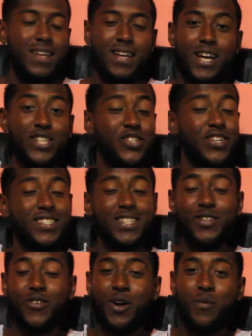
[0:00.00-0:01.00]
I'm sure it's
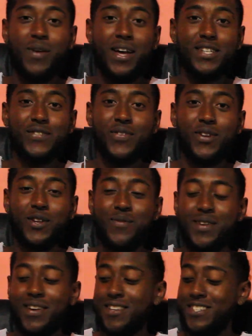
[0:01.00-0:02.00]
still gonna be as funny
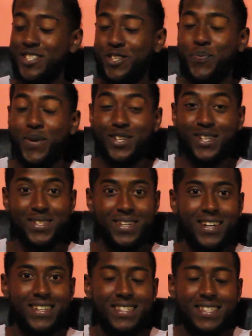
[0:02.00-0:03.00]
because these pictures
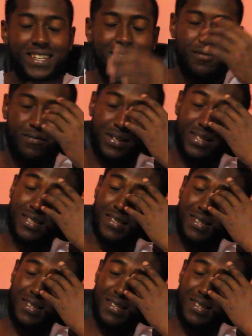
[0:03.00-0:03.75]
are insane, but